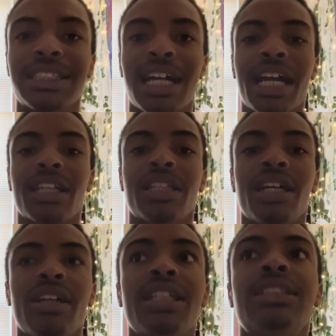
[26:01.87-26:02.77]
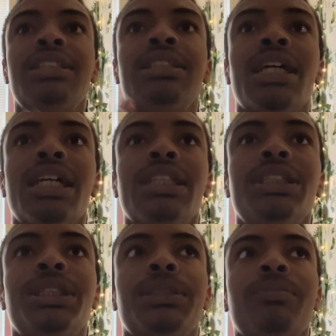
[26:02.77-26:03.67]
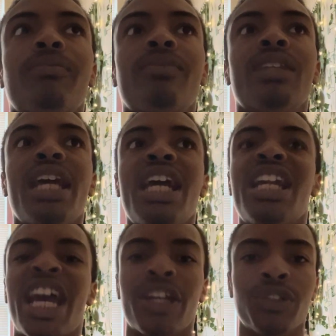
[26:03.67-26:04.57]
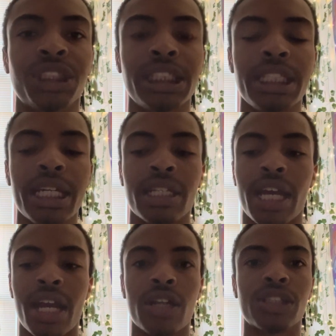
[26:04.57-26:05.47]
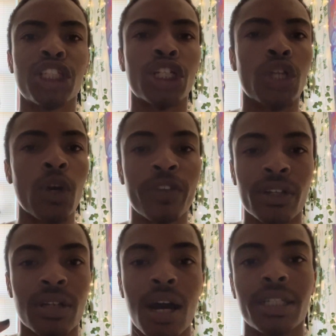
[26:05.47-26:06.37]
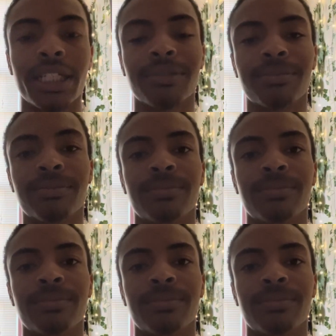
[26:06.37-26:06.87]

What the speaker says: like, there is such an energy in the air to go for your calling.